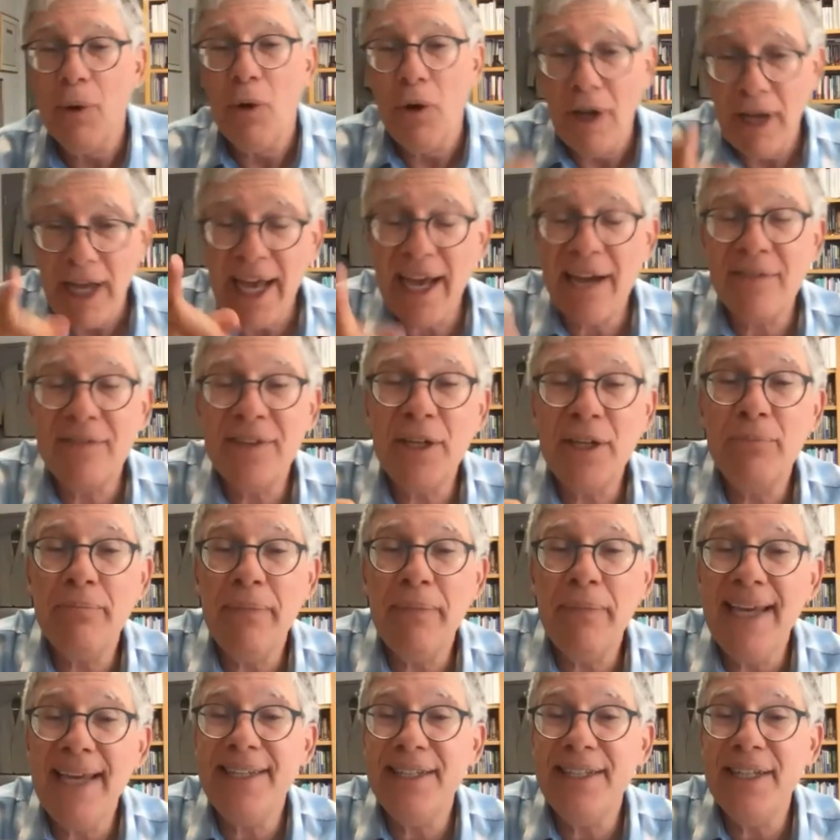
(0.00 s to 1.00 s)
having
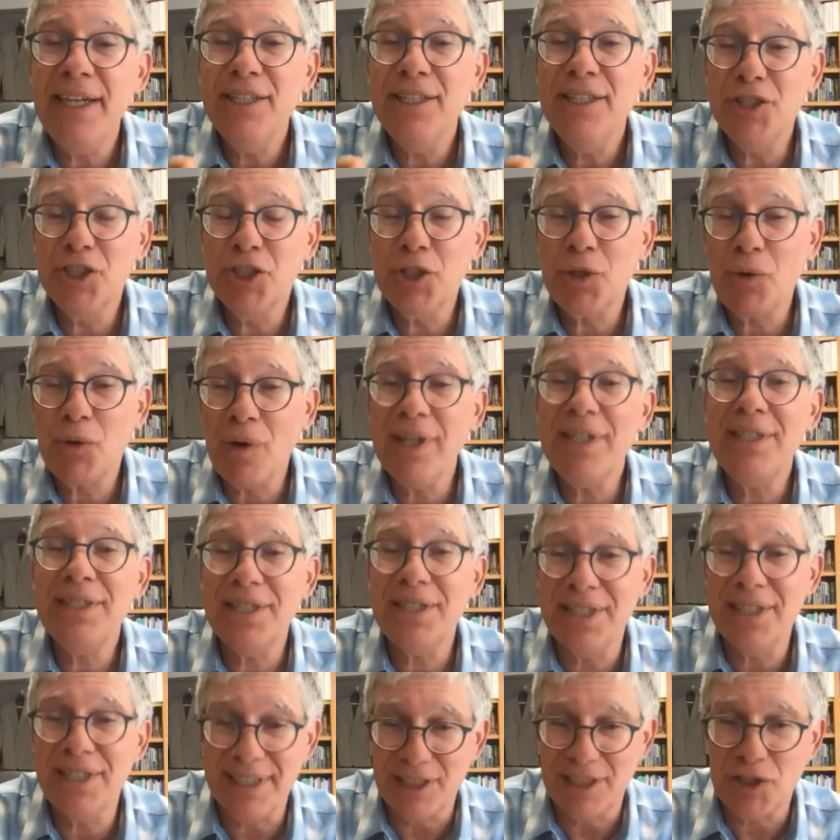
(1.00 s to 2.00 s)
made
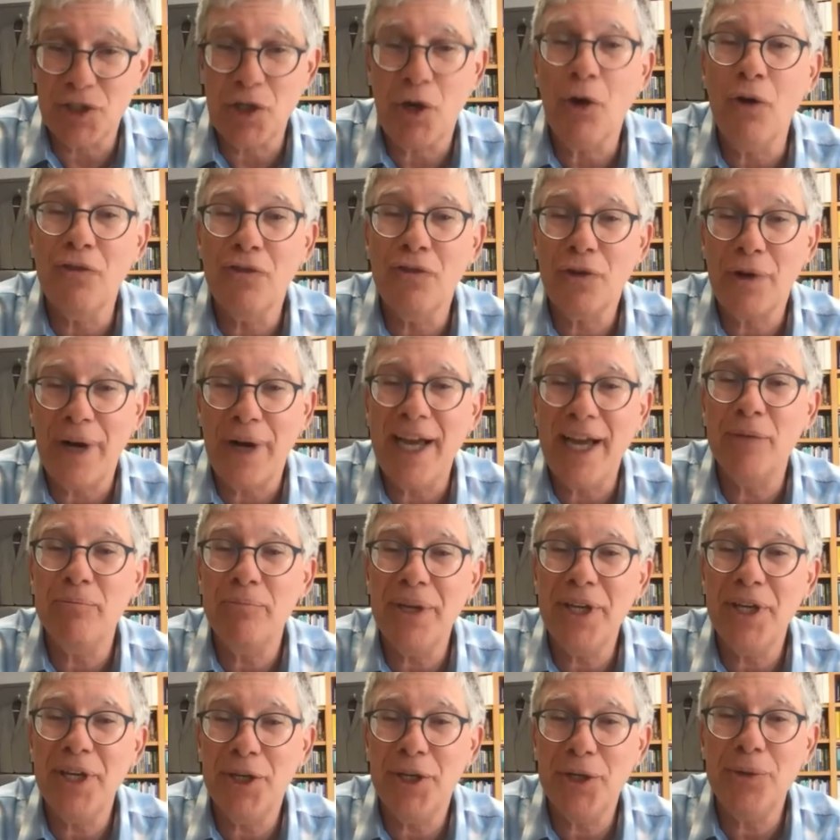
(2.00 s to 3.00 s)
choices over
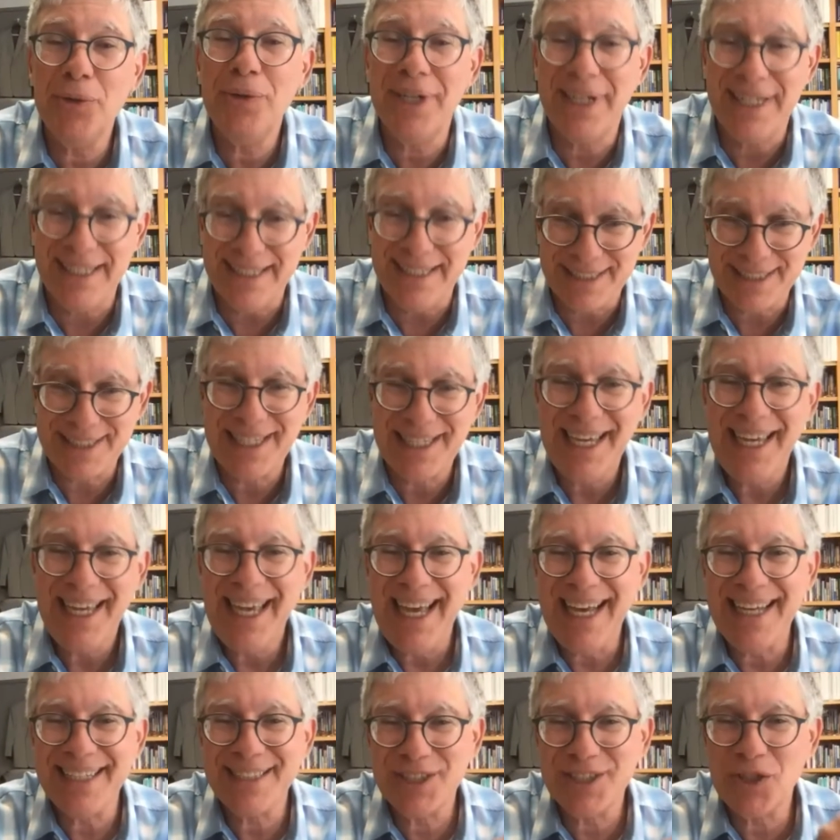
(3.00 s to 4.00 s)
ambiguities
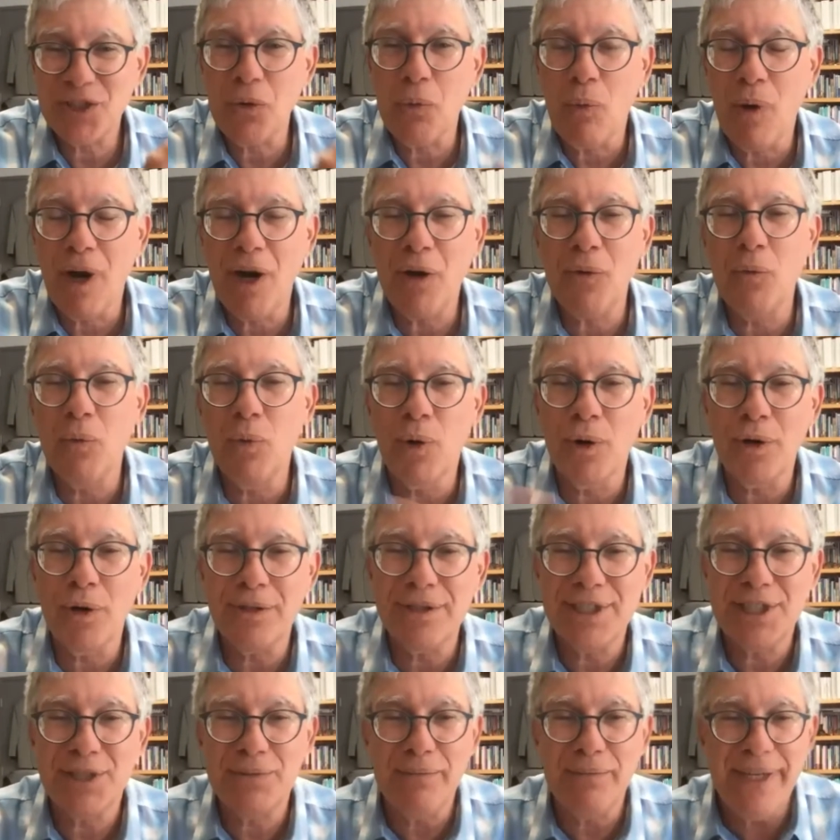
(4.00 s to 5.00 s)
as to what
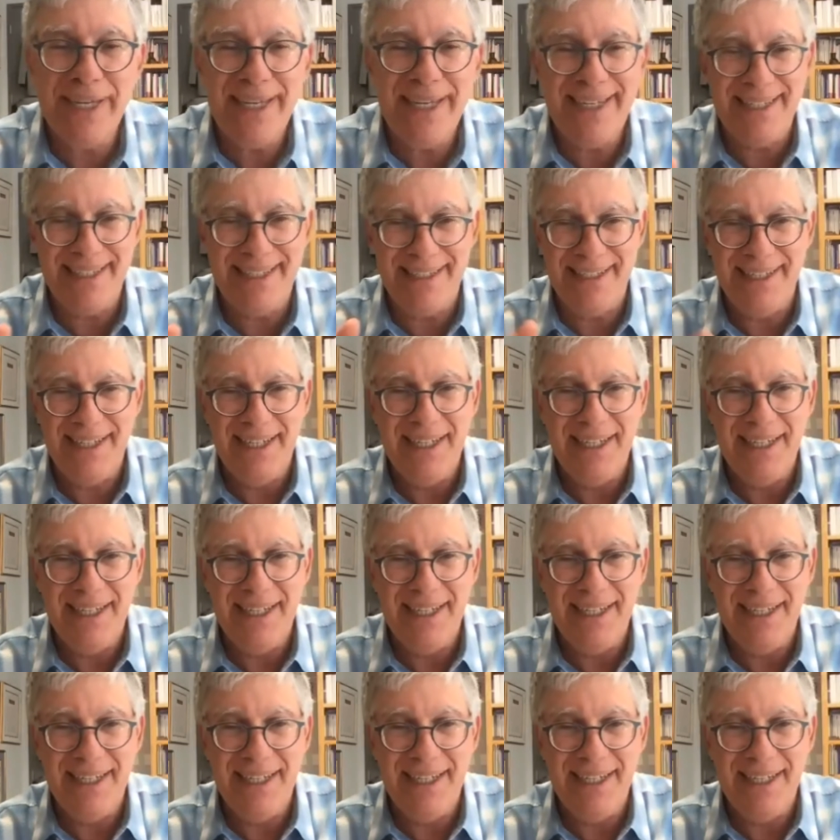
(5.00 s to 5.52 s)
words mean.